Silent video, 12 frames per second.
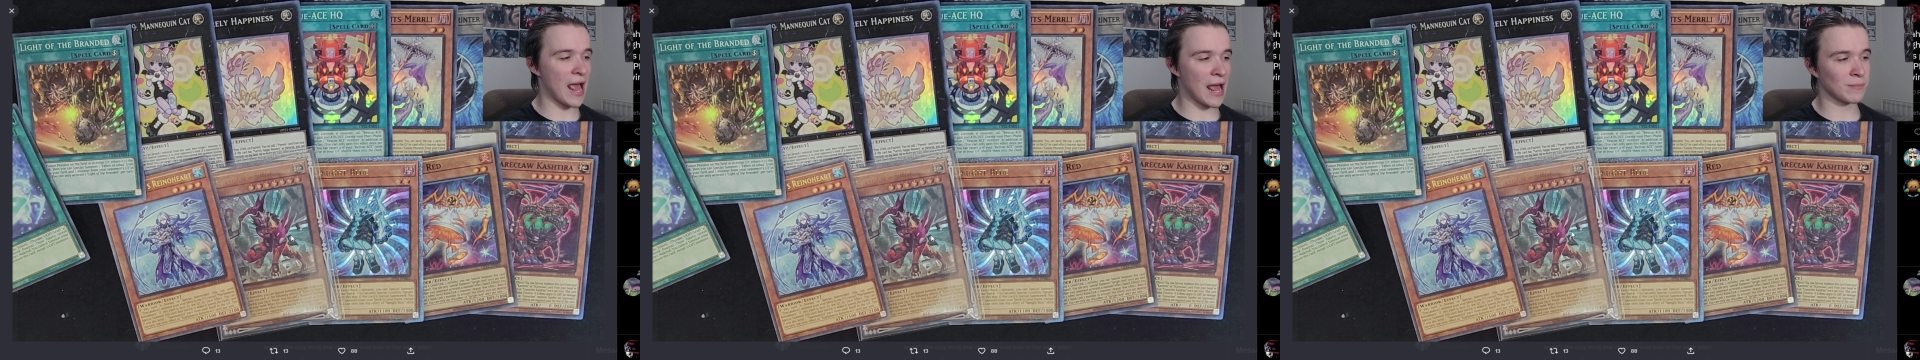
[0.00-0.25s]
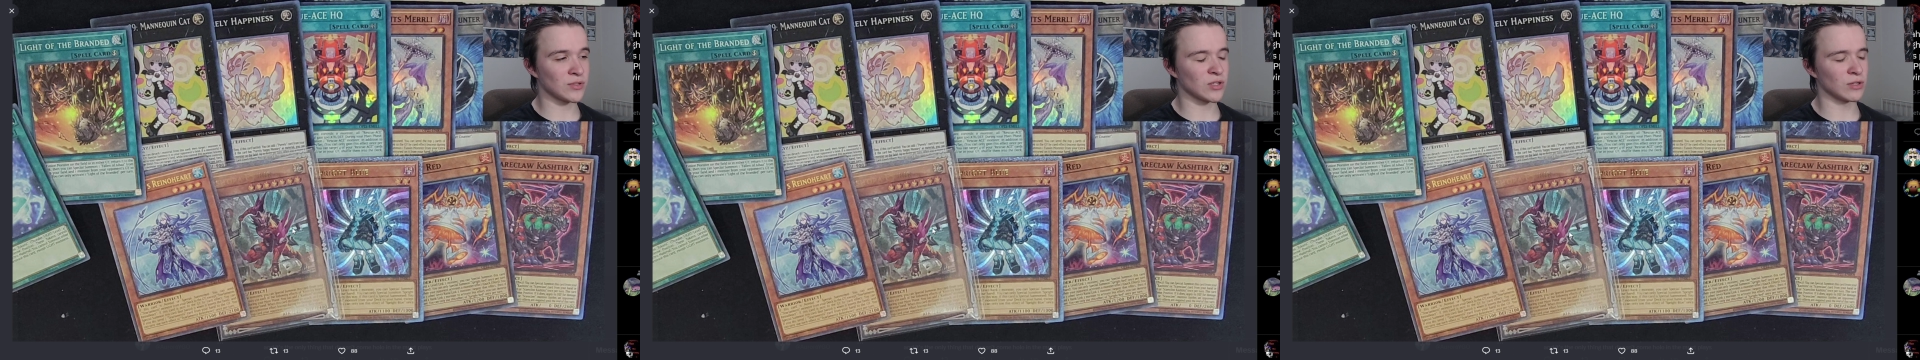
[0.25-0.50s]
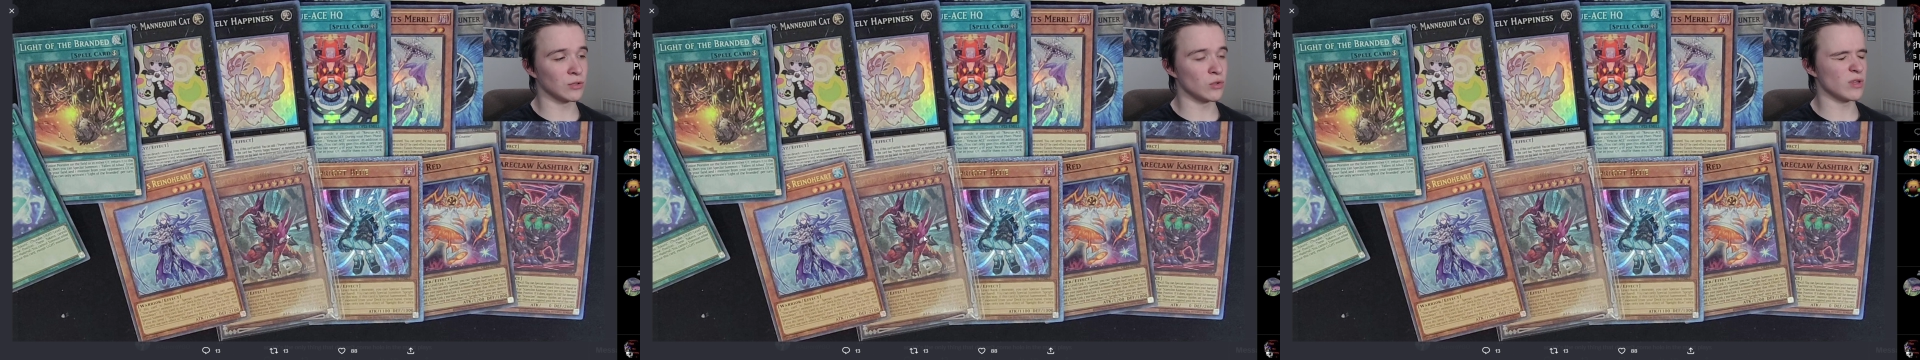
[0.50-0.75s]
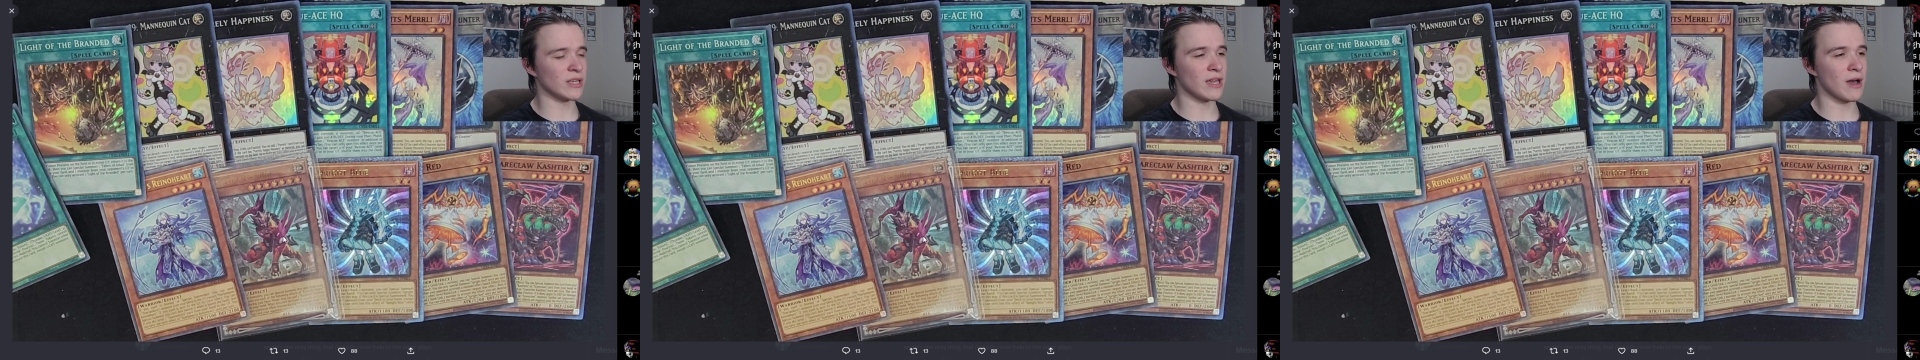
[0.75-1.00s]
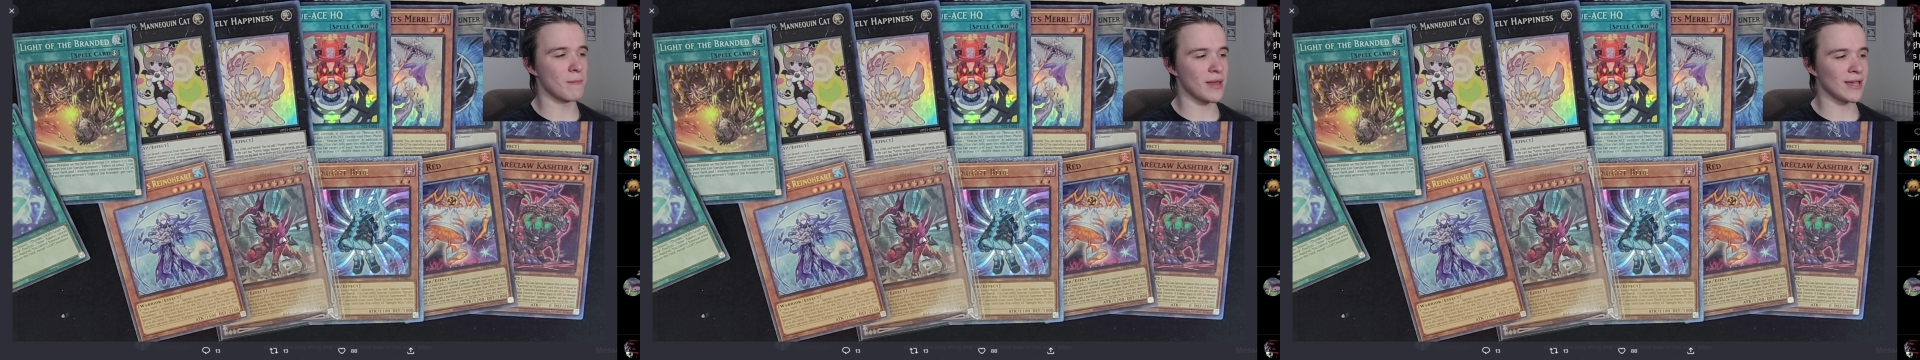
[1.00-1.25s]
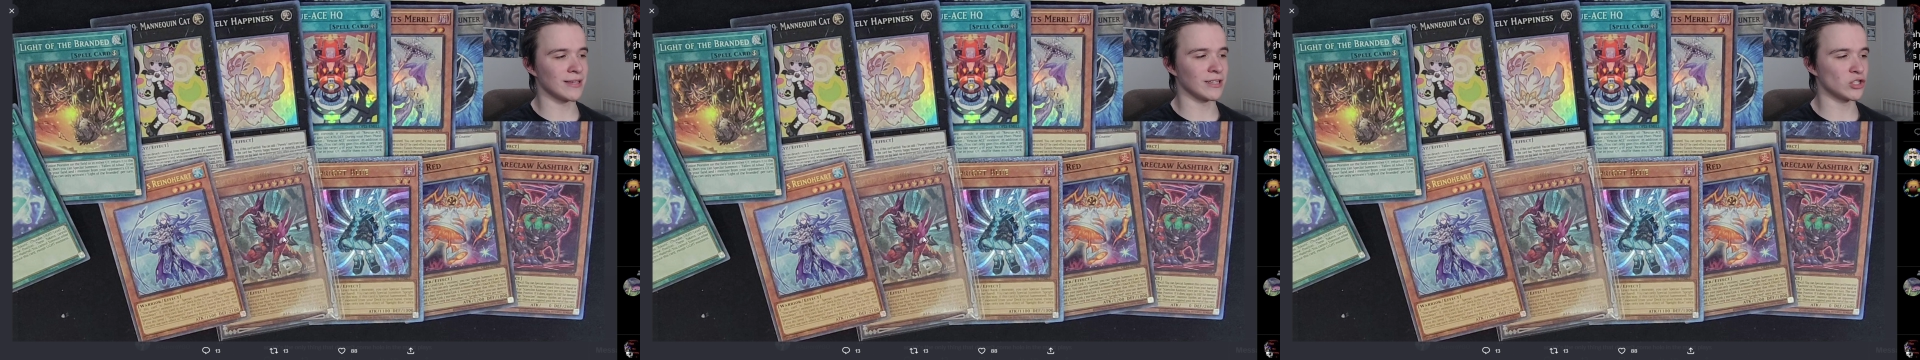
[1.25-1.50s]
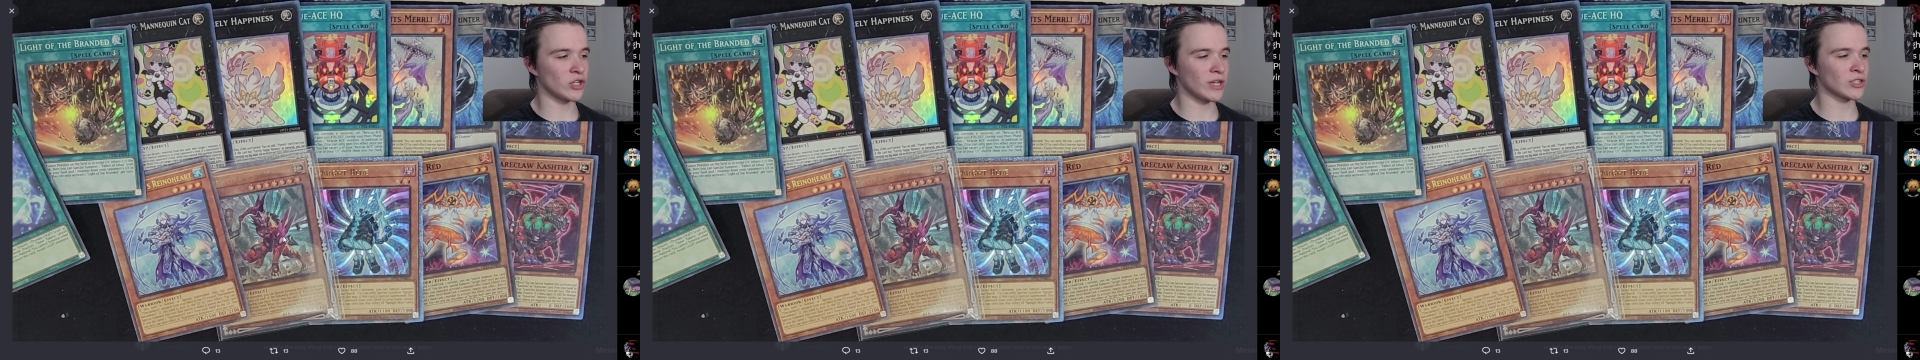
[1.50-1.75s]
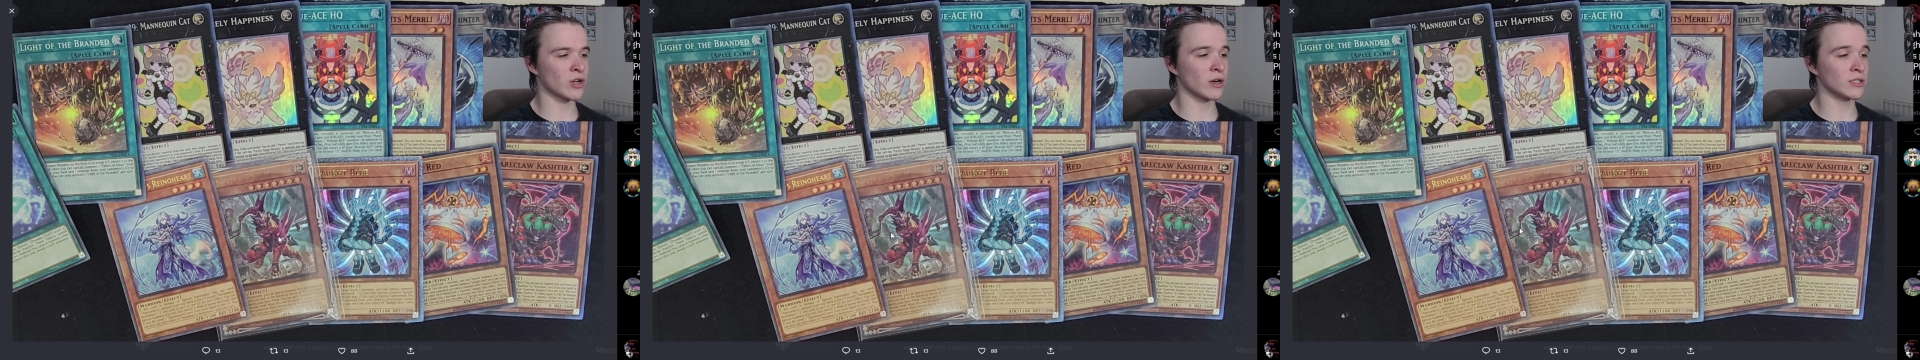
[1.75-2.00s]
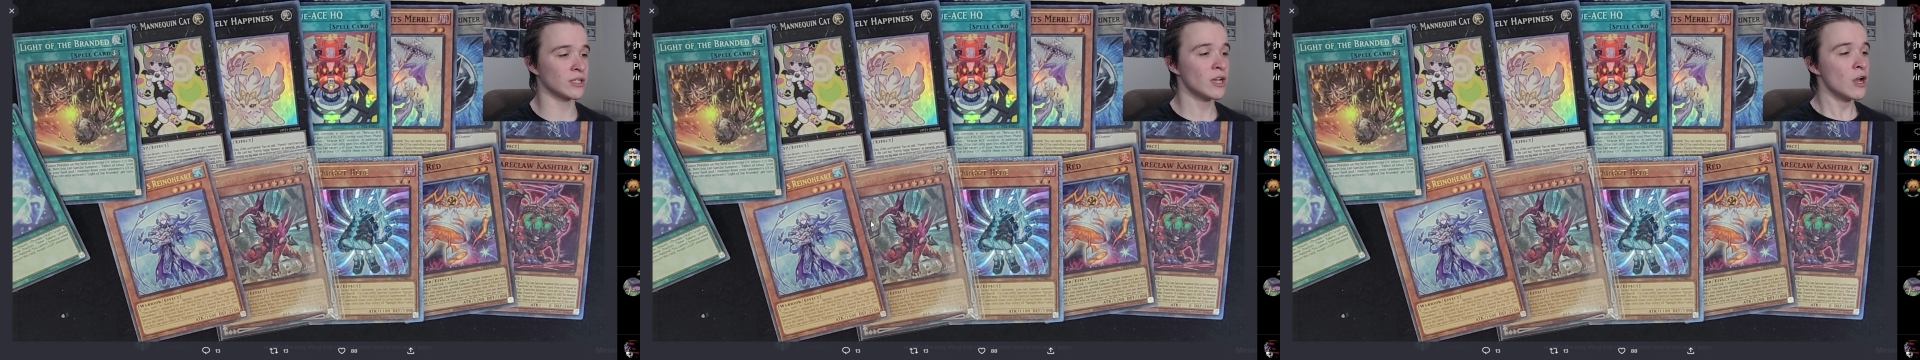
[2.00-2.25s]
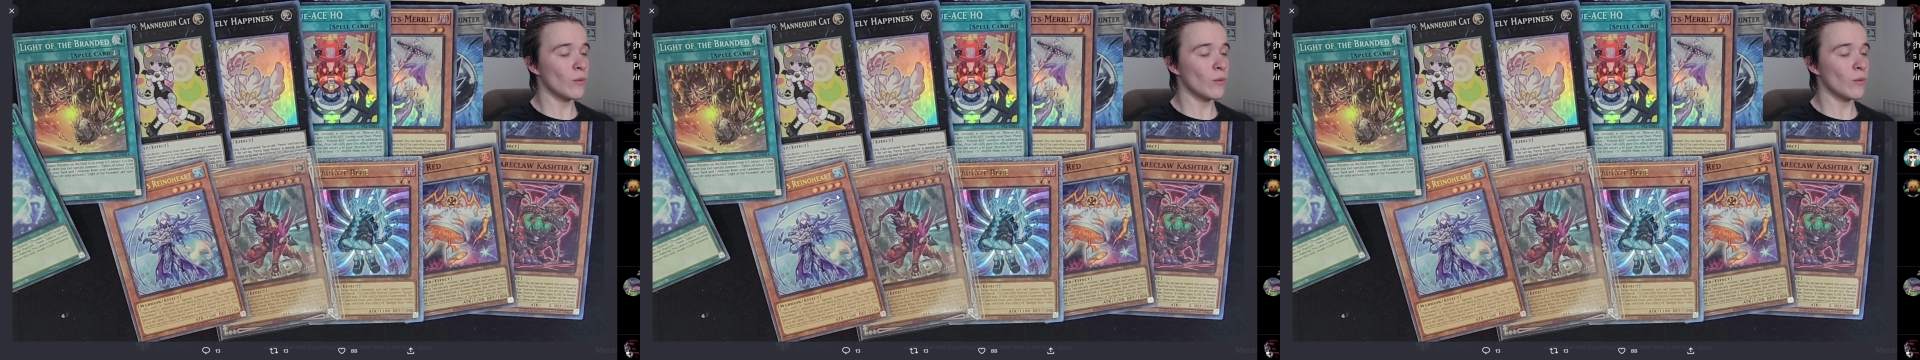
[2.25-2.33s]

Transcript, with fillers: absolutely amazing chase cards,